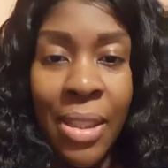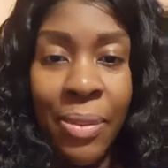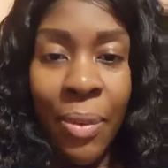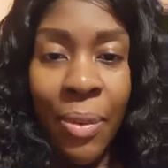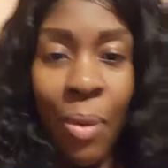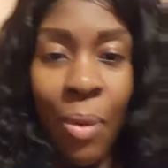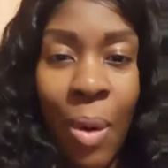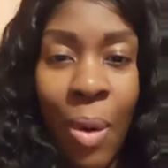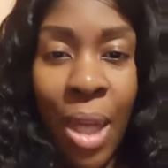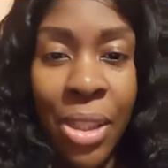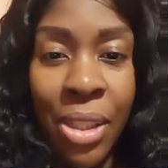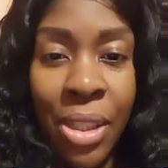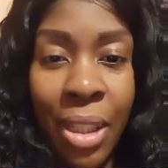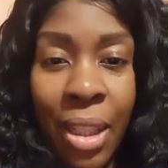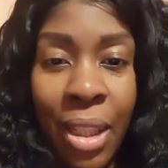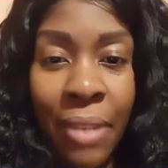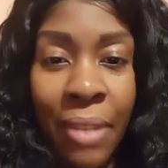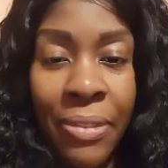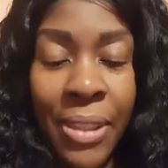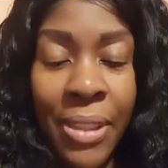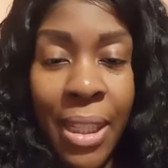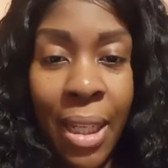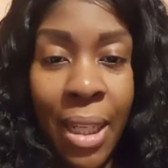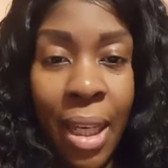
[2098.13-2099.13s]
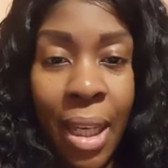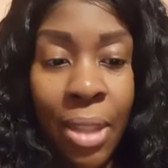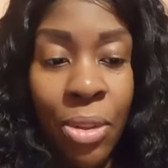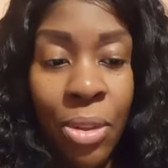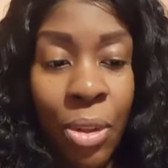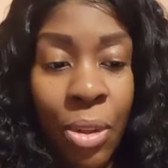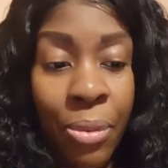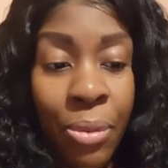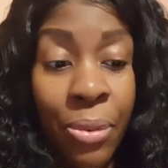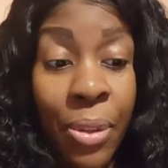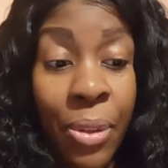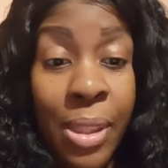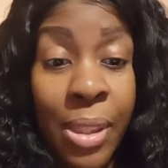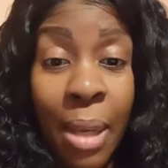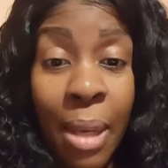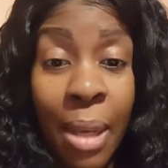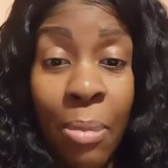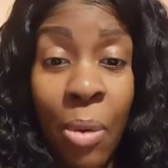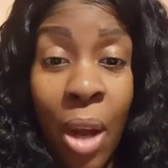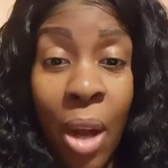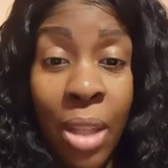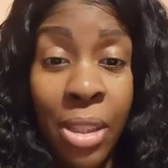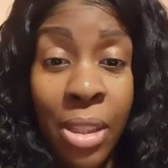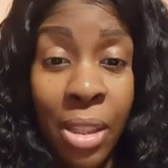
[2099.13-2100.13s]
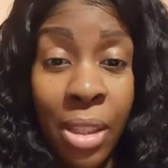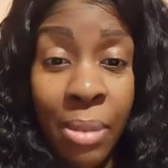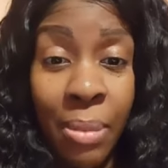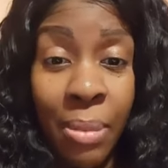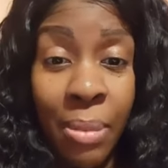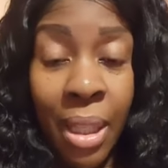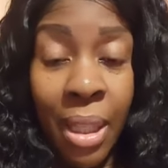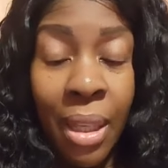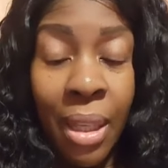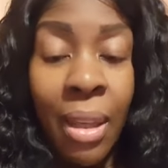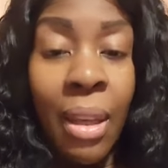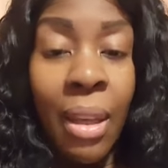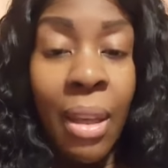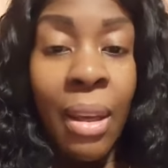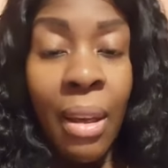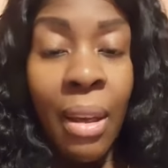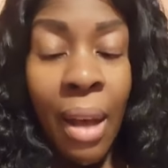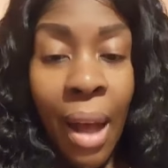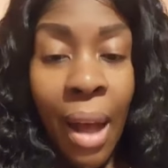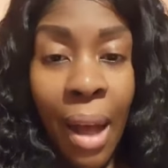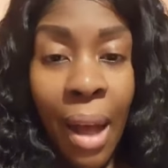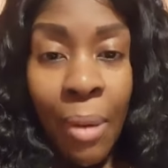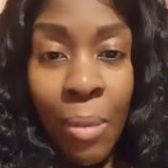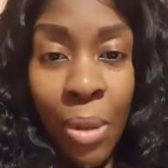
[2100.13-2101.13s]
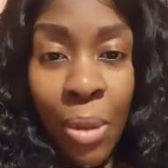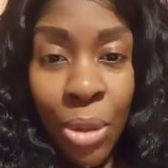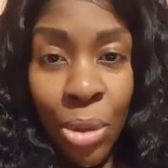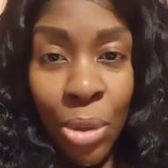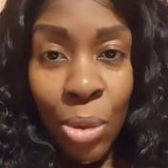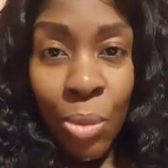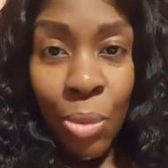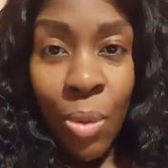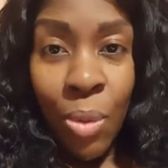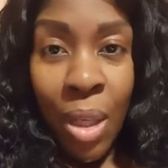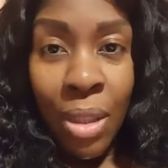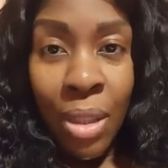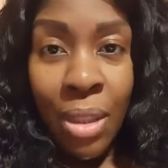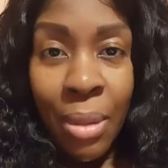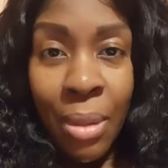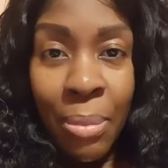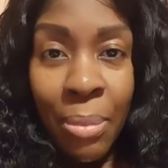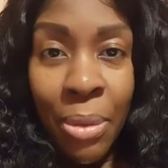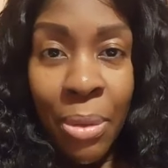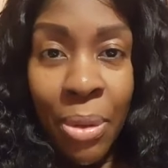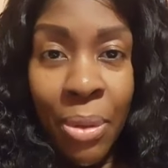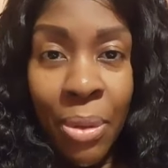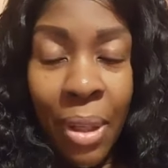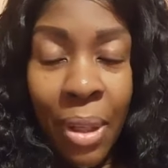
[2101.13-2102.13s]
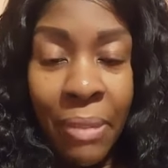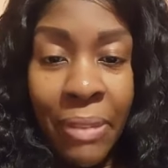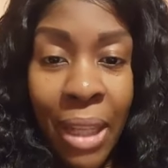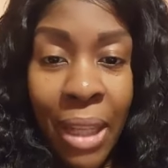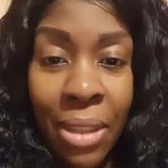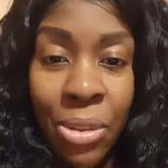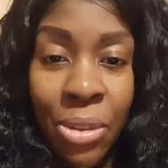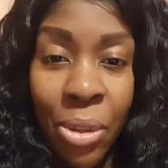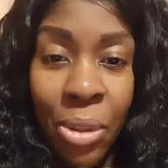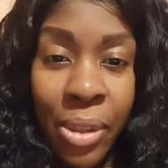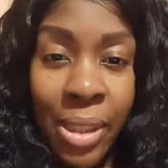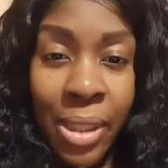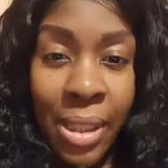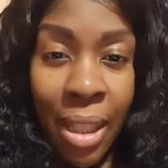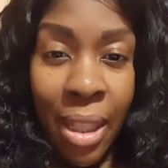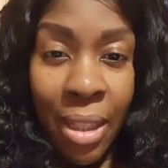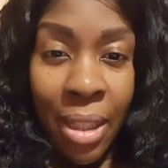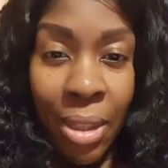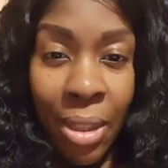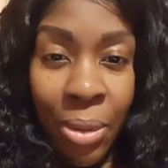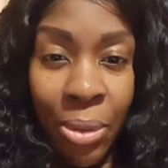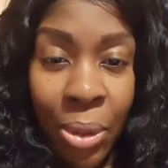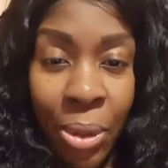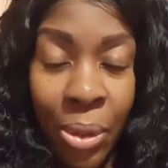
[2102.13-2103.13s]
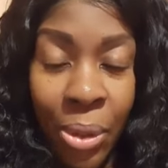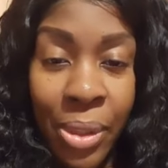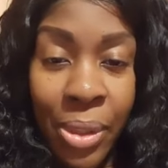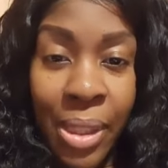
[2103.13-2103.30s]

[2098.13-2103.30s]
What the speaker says: for watching. If tonight is your first time watching me, I want to welcome you. If that's your second or third